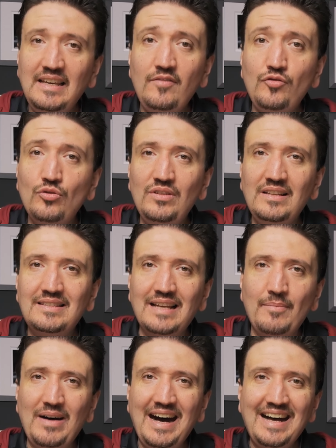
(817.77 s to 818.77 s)
if you need
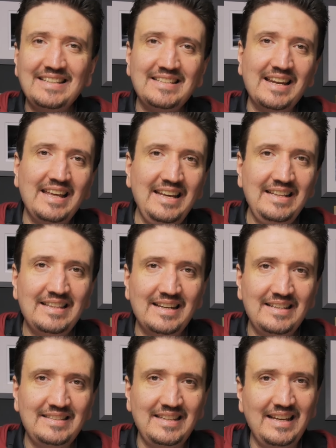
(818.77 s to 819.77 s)
some other
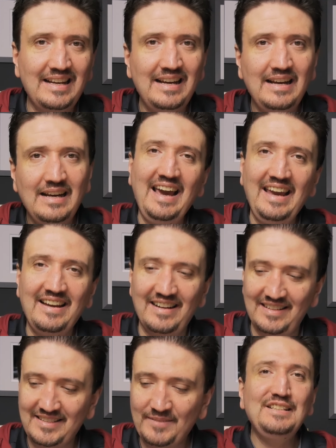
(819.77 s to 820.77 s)
interesting
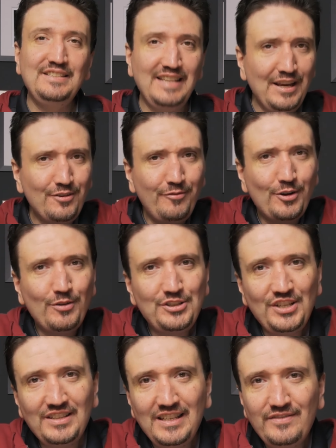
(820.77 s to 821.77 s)
angles. Thank you for
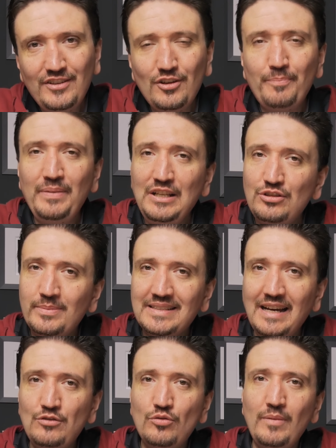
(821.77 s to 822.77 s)
watching this video. Please
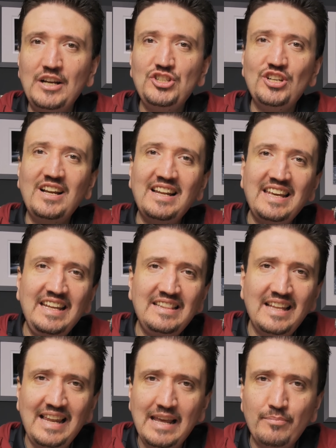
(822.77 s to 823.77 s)
subscribe to my channel, hit
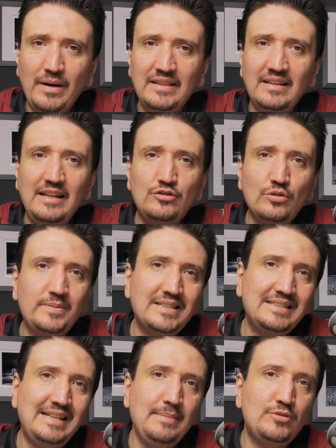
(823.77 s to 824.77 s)
the like button and
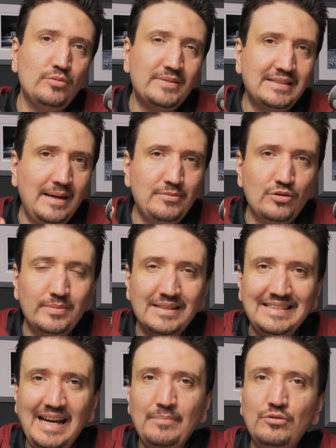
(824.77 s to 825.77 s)
subscribe
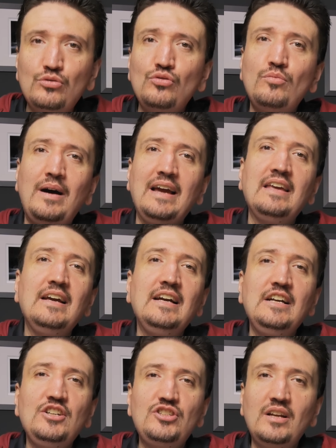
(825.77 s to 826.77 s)
to my
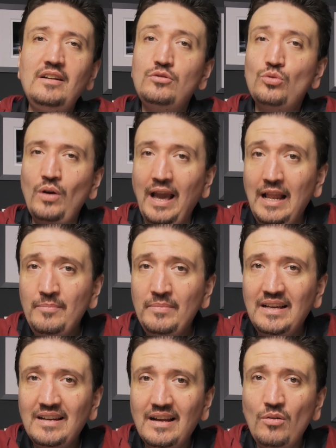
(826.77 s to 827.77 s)
channel to help
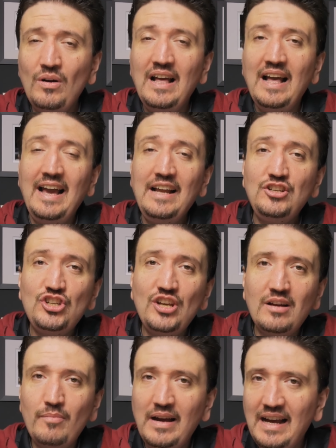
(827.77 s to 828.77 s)
me grow, and
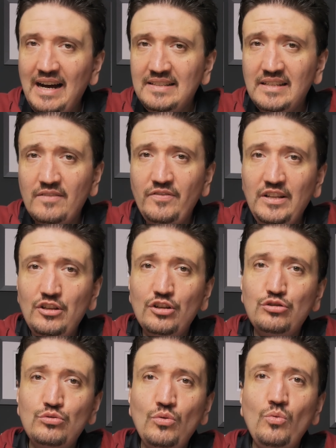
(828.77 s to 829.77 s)
check my other
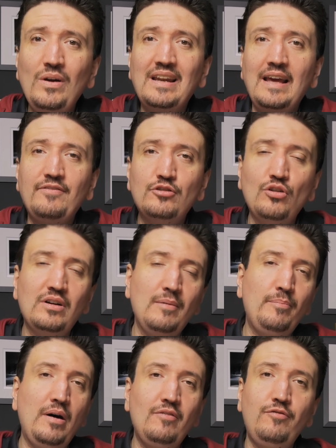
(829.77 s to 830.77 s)
videos too, where I've talked
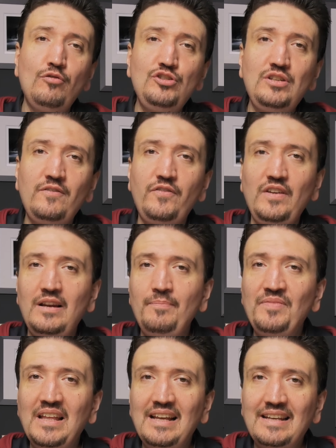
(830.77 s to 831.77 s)
about
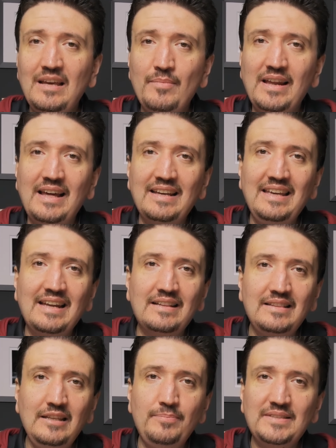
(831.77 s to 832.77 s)
Fujifilm camera gear
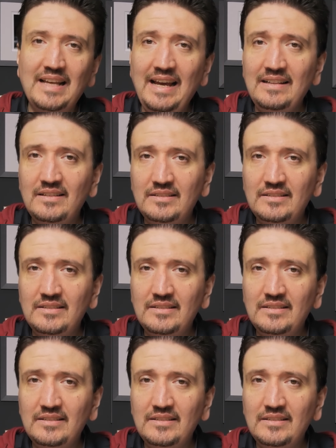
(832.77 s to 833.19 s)
tips and